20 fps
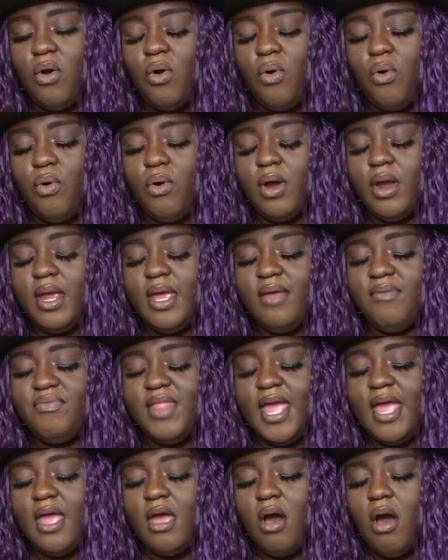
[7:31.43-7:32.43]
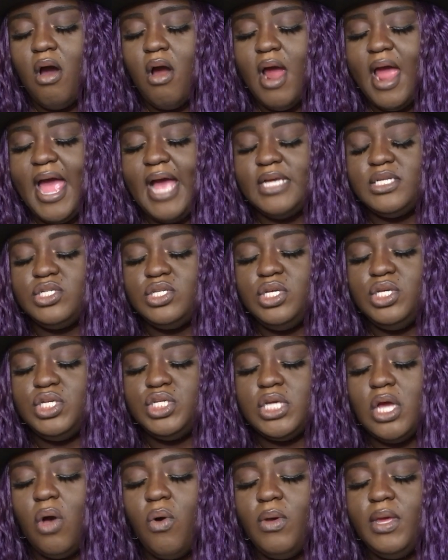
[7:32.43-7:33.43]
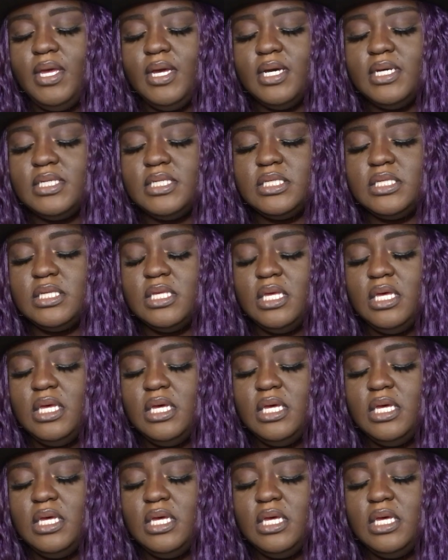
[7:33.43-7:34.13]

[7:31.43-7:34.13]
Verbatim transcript: or if they are actually showing us